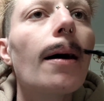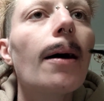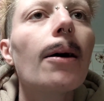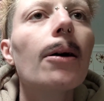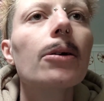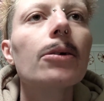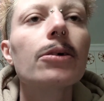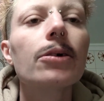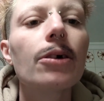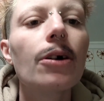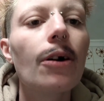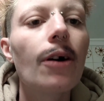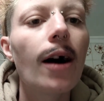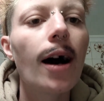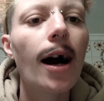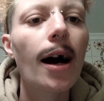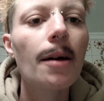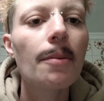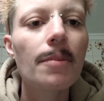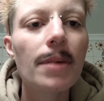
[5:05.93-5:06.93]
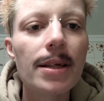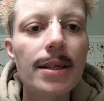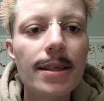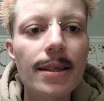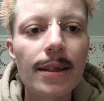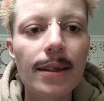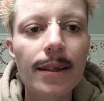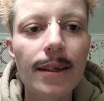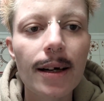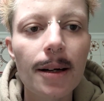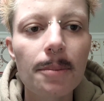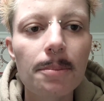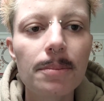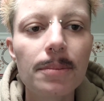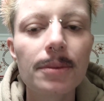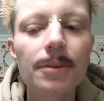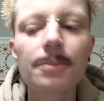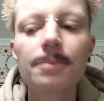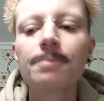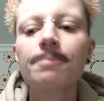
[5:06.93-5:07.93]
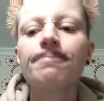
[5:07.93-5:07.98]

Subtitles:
Oh no, I messed it up.